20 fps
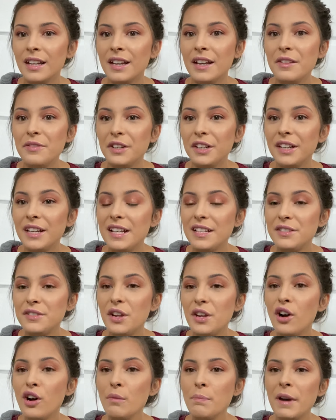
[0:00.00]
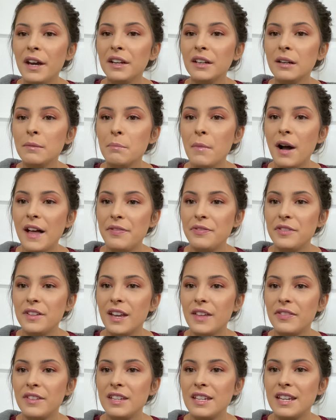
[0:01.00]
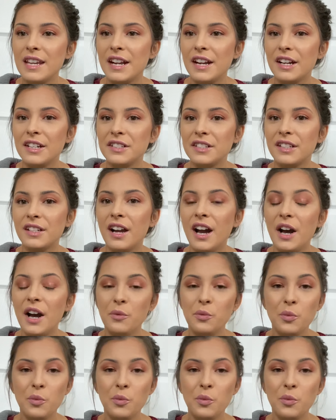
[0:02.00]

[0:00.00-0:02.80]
There is no better month in the year to cut